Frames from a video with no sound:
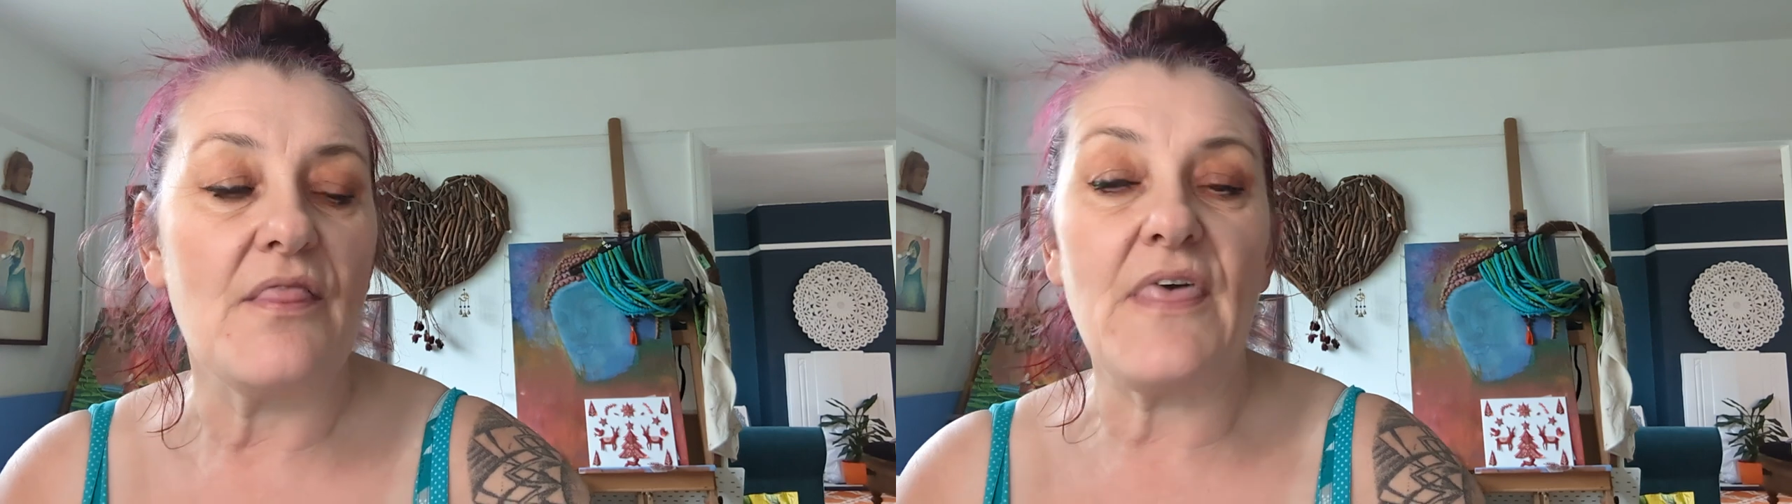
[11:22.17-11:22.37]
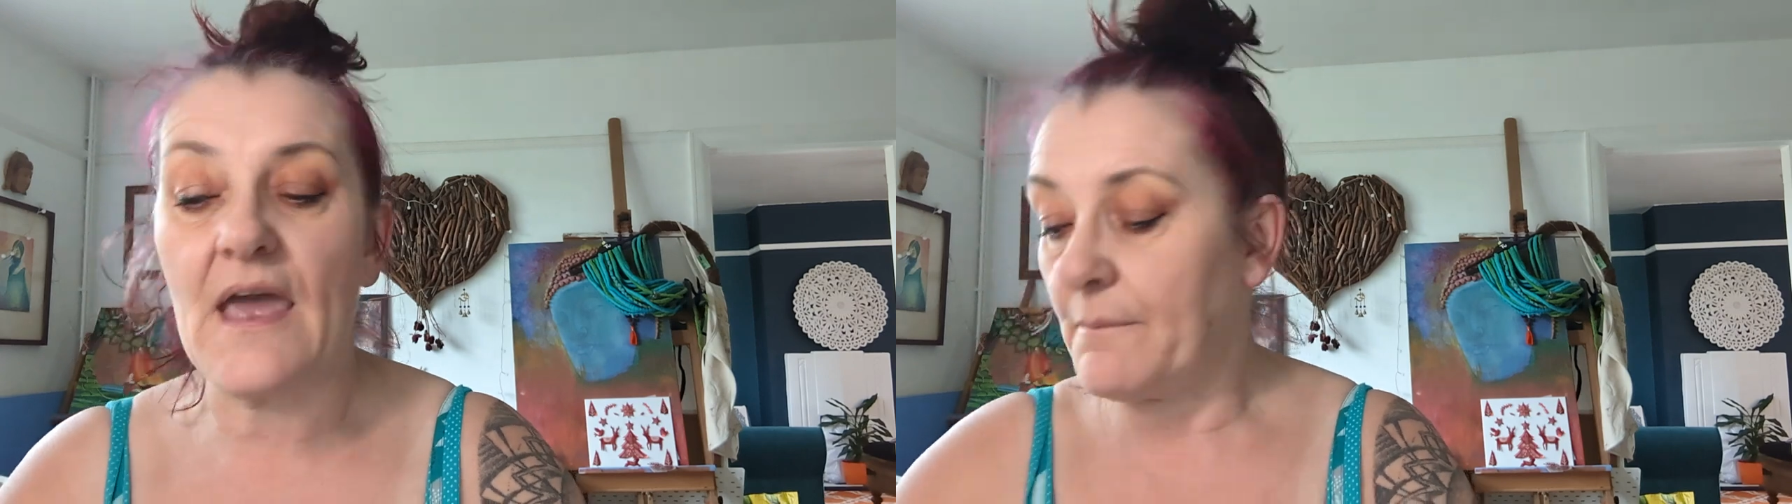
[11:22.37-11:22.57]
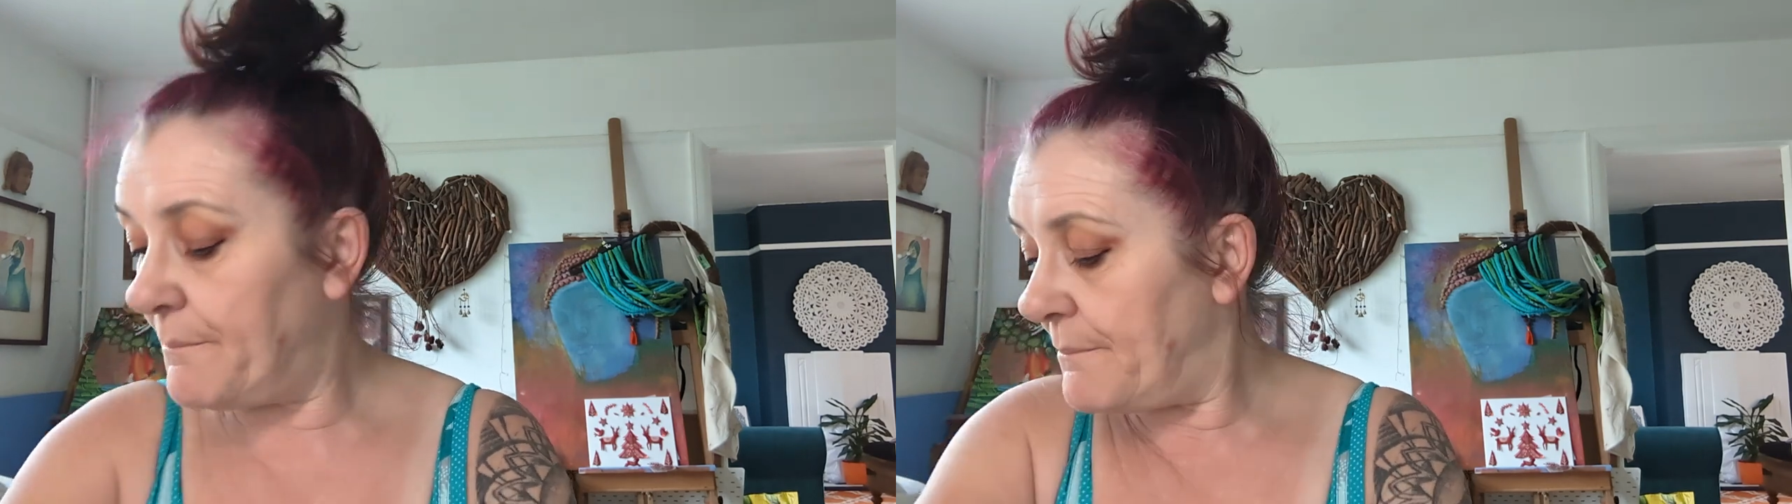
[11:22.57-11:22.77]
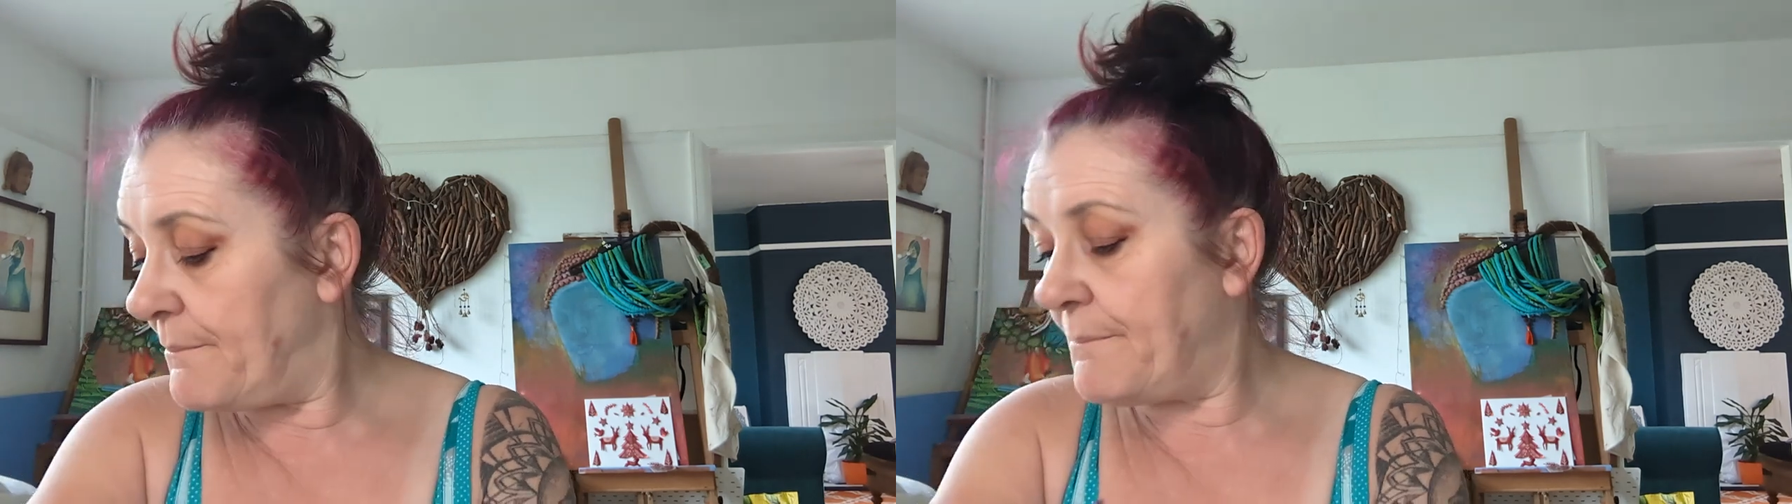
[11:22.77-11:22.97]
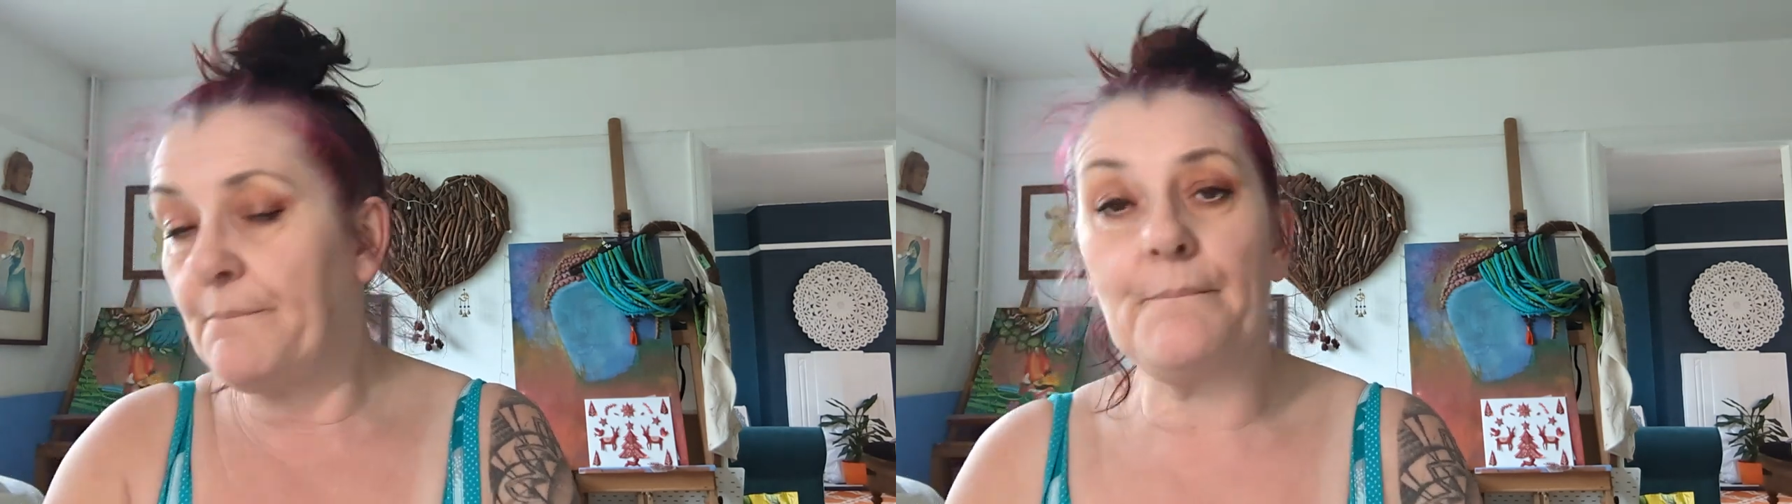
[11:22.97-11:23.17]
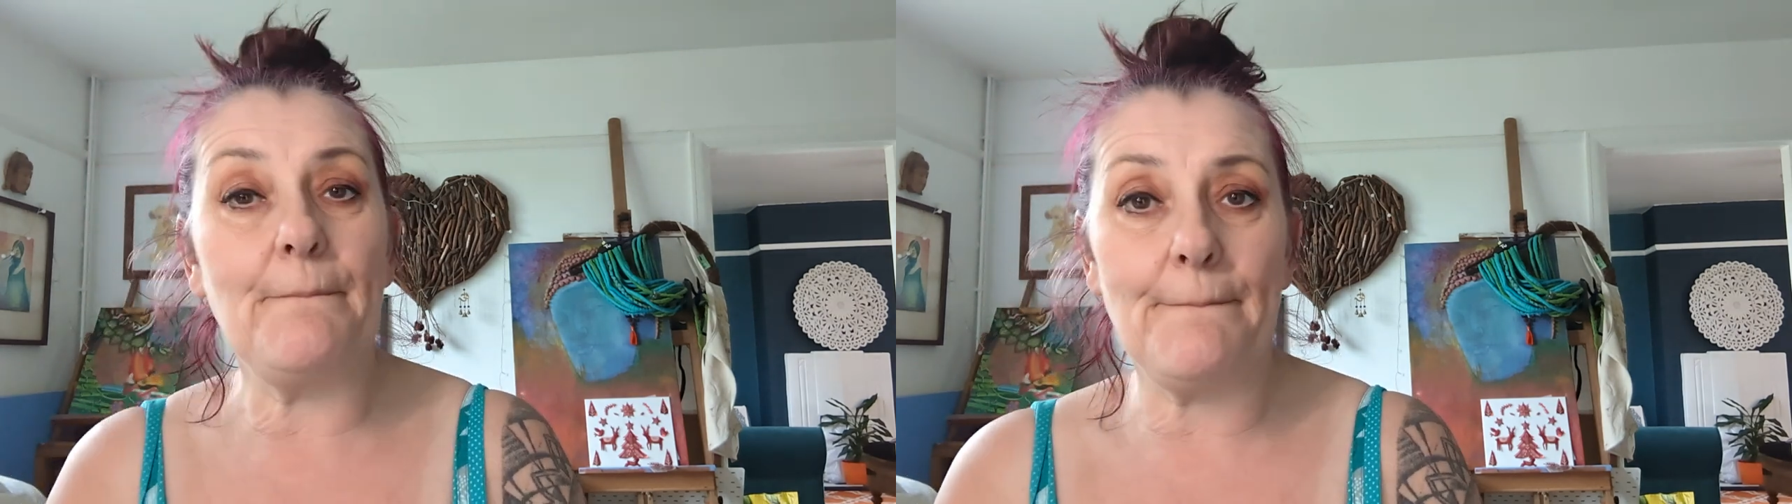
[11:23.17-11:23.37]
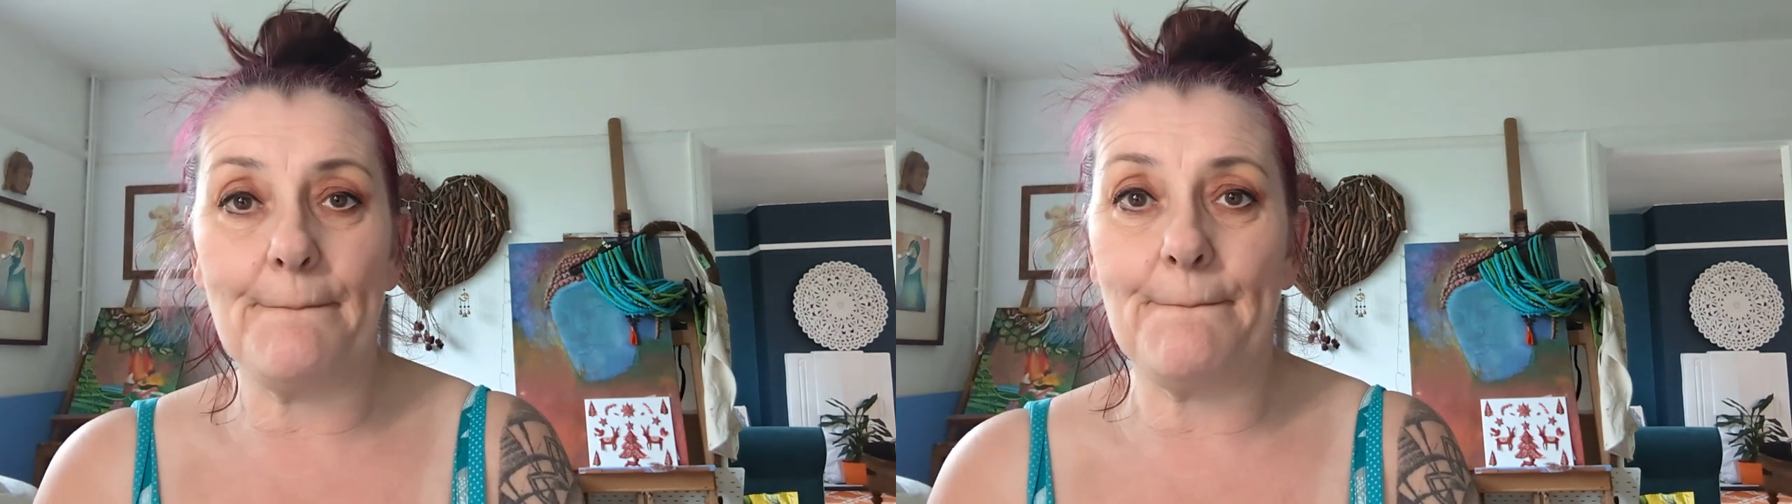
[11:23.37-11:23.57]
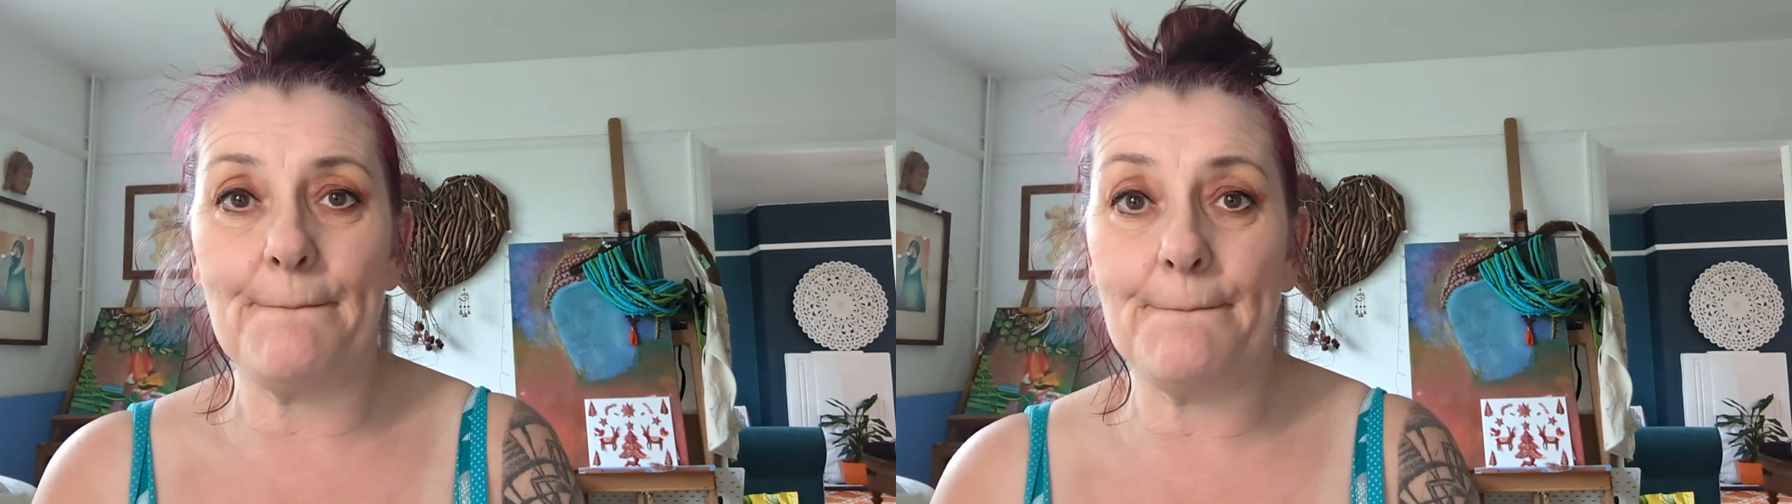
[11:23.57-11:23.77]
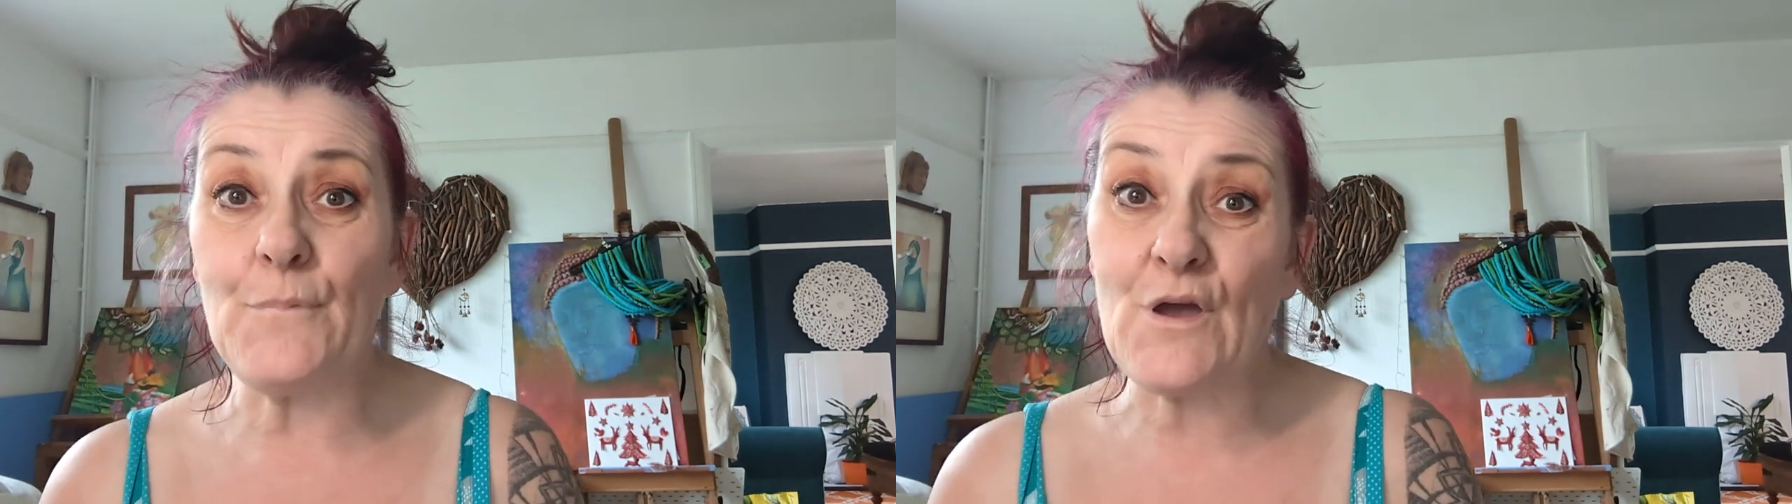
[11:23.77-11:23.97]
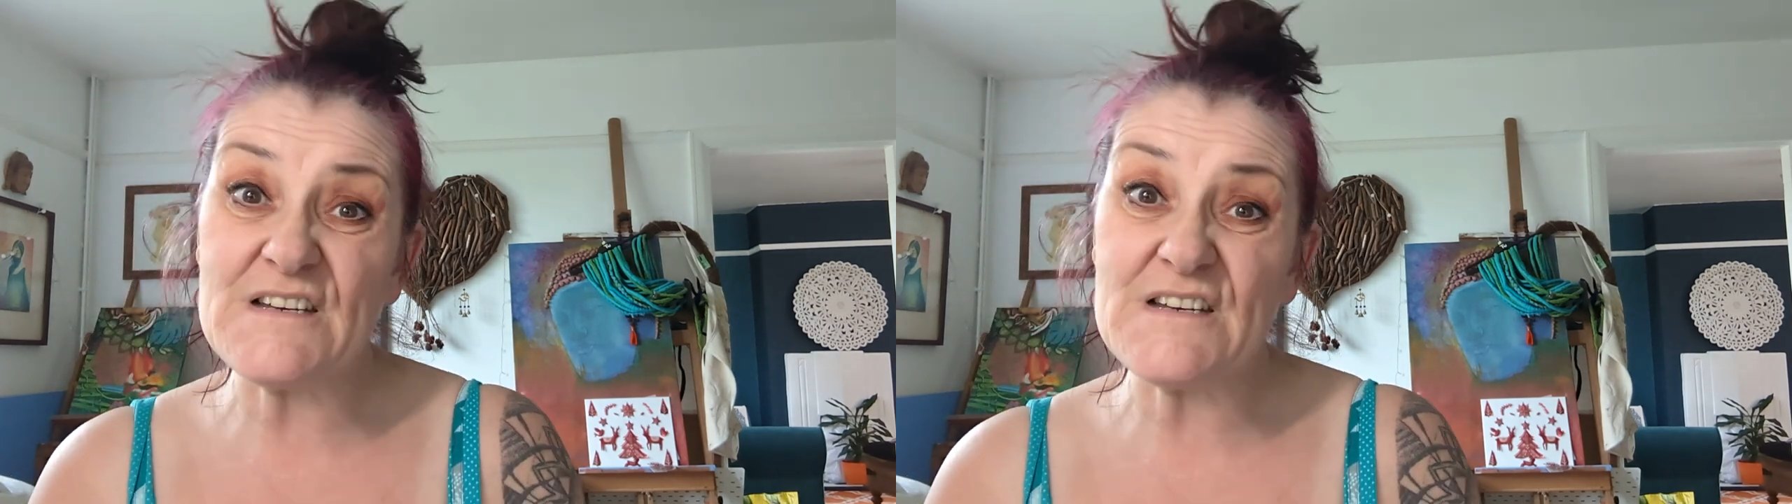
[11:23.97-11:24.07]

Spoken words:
Then you